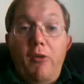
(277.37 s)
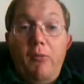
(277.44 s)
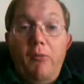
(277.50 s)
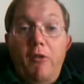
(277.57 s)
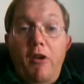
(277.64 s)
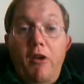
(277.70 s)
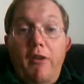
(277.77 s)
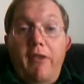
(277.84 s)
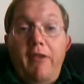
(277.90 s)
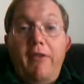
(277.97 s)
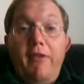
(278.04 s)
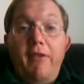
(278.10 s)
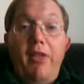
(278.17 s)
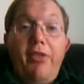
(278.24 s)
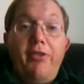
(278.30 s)
And
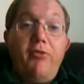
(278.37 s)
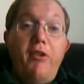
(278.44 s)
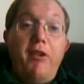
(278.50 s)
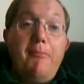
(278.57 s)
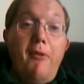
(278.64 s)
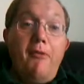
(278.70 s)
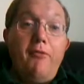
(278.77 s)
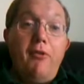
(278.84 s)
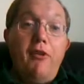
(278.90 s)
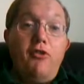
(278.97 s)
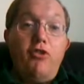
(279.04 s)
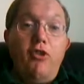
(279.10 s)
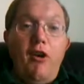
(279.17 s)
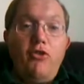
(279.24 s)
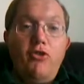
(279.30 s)
this is a 3-monthly
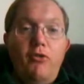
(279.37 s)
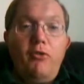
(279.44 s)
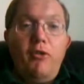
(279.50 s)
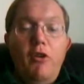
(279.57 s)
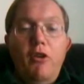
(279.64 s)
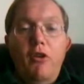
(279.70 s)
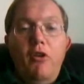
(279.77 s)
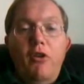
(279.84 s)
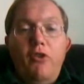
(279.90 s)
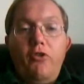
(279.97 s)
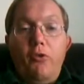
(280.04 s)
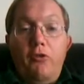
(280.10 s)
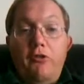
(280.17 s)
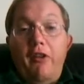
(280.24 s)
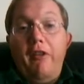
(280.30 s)
injection.
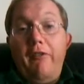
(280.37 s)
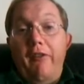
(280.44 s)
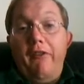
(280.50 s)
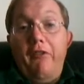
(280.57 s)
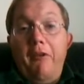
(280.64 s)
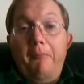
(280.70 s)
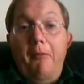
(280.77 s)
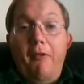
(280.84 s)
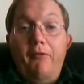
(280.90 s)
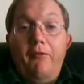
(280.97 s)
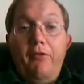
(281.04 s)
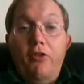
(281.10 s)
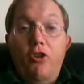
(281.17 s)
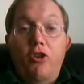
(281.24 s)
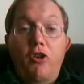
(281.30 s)
So instead of every
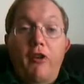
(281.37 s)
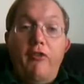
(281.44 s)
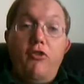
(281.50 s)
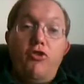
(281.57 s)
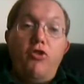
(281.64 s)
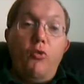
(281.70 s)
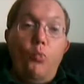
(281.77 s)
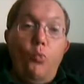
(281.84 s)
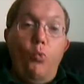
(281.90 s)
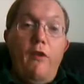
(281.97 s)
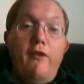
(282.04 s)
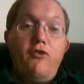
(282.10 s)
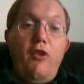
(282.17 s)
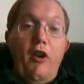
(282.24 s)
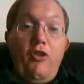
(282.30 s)
month, you have
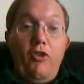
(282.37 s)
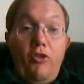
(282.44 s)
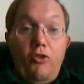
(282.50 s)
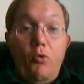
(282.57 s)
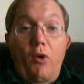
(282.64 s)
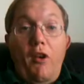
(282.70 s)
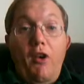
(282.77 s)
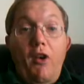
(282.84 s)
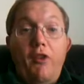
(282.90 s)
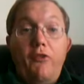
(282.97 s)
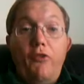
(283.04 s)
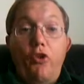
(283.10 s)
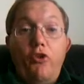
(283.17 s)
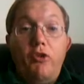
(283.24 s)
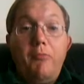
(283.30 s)
one injection, it's quite a large
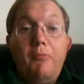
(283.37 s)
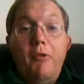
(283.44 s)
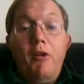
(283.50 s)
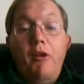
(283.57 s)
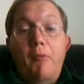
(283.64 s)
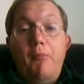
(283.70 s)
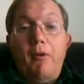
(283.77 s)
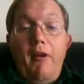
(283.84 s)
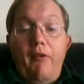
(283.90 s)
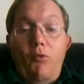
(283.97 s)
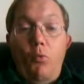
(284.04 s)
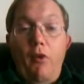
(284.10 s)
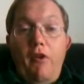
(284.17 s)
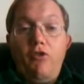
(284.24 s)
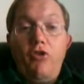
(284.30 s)
volume, but you have
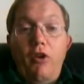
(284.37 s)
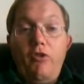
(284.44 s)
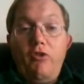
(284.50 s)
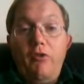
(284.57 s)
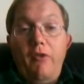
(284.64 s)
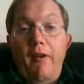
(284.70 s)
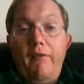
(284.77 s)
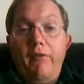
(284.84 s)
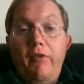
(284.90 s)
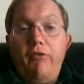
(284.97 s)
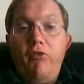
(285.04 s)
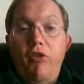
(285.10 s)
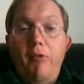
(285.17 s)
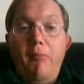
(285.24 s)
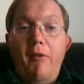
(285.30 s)
one injection every
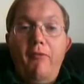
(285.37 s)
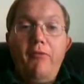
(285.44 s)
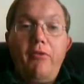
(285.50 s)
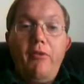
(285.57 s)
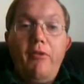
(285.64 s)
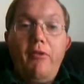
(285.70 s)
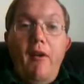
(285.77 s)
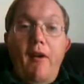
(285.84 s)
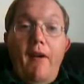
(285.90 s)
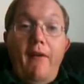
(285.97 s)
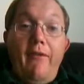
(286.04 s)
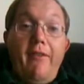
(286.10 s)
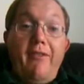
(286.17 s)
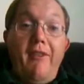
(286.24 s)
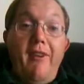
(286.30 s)
3 months.
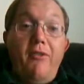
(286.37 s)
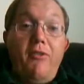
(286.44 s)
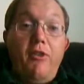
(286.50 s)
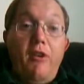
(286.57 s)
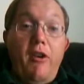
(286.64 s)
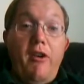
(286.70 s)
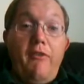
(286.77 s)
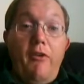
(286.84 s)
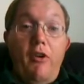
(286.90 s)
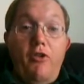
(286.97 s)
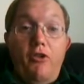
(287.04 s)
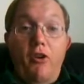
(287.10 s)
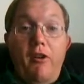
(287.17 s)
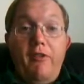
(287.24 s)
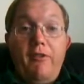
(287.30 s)
And this seems to give a
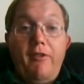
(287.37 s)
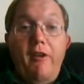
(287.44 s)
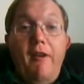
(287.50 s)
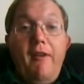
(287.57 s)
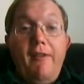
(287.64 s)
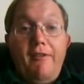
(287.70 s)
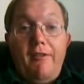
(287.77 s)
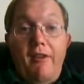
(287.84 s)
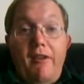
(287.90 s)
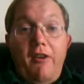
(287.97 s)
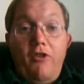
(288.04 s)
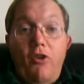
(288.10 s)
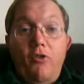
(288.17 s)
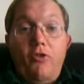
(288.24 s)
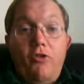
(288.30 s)
nice
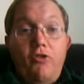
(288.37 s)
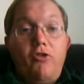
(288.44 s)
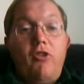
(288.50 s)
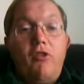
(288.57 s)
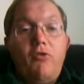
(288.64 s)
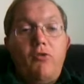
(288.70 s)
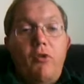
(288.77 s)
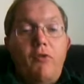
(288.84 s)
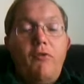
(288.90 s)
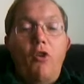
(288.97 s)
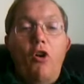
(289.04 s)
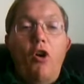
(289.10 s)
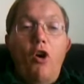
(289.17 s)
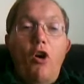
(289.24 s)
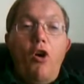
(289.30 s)
steady dose of testosterone
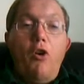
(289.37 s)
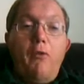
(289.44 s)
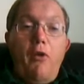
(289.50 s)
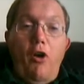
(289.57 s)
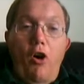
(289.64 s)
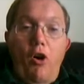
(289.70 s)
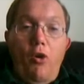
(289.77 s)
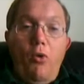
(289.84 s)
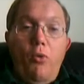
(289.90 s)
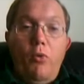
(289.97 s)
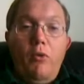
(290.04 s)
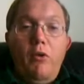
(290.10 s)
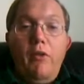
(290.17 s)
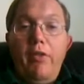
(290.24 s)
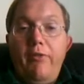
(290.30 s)
over the
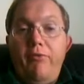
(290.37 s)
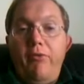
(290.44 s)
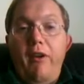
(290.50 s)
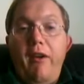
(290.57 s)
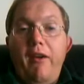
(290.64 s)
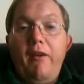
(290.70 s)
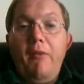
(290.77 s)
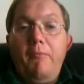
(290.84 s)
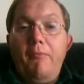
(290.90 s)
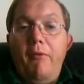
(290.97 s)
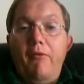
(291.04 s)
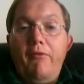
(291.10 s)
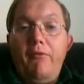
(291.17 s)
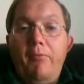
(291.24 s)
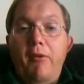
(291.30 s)
whole
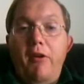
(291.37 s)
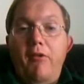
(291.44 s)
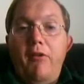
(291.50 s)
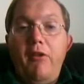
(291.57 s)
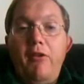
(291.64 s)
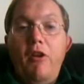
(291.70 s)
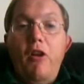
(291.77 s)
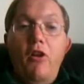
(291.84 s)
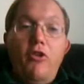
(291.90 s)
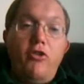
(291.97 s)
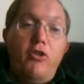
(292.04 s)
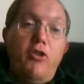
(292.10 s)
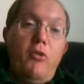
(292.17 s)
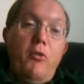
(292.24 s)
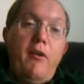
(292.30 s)
3-month period.
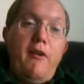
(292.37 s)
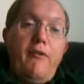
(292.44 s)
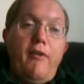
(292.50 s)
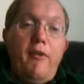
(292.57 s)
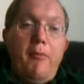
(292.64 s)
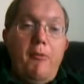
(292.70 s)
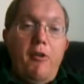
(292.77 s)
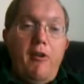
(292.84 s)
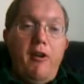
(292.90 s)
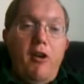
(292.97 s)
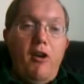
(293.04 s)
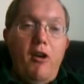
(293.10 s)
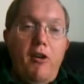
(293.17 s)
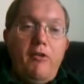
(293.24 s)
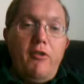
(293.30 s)
So you don't get very many
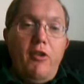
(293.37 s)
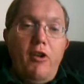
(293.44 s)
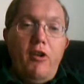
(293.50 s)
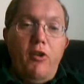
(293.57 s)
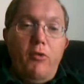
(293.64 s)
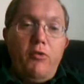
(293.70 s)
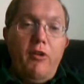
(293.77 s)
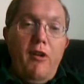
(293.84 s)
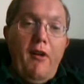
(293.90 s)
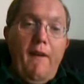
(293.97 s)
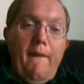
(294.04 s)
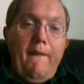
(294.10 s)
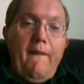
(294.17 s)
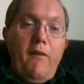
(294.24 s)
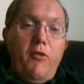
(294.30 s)
highs and lows,
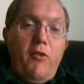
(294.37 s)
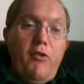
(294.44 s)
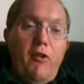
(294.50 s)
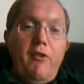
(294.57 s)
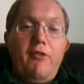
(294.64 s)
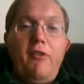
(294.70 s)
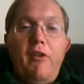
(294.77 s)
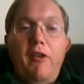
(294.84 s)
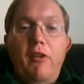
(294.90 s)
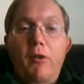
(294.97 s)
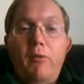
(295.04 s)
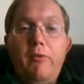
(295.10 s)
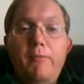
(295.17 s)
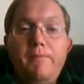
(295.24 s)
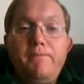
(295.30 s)
and it gives you a nice steady
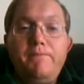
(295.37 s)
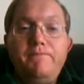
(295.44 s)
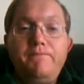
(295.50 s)
dose.